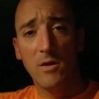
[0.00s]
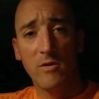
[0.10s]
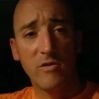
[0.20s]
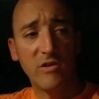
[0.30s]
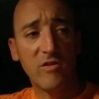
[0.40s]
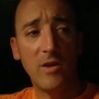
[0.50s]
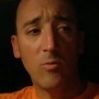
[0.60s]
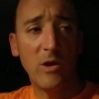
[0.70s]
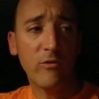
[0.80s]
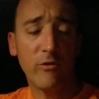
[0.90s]
16
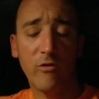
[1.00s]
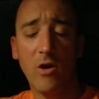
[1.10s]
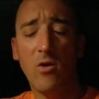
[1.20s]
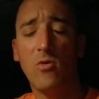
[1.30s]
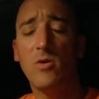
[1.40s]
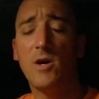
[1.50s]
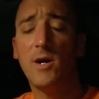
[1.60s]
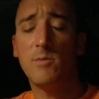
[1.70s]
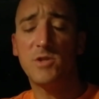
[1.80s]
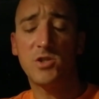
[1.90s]
weeks or so,
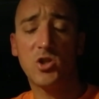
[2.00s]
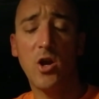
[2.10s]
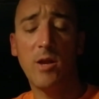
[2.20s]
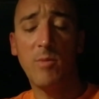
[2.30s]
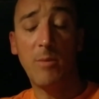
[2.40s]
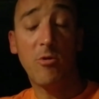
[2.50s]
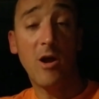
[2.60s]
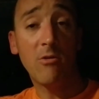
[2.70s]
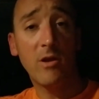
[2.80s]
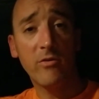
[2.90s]
just charting my
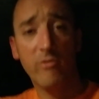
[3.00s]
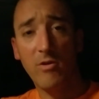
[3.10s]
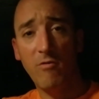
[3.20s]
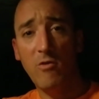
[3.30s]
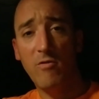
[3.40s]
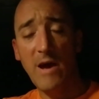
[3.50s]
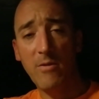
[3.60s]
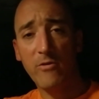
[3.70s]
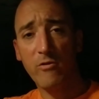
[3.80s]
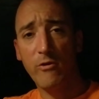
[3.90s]
progress. If you've had
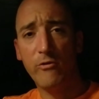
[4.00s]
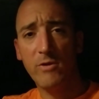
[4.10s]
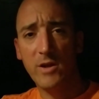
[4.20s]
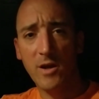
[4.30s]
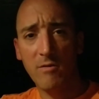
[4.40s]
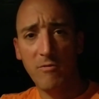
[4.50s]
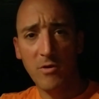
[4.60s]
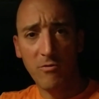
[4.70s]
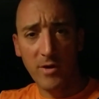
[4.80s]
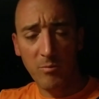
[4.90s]
this surgery done, feel
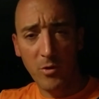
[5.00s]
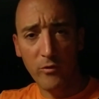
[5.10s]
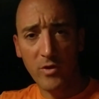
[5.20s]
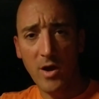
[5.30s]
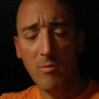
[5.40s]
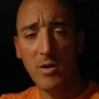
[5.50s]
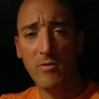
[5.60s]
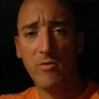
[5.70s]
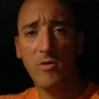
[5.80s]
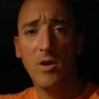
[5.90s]
free to post
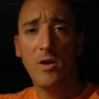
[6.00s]
comments.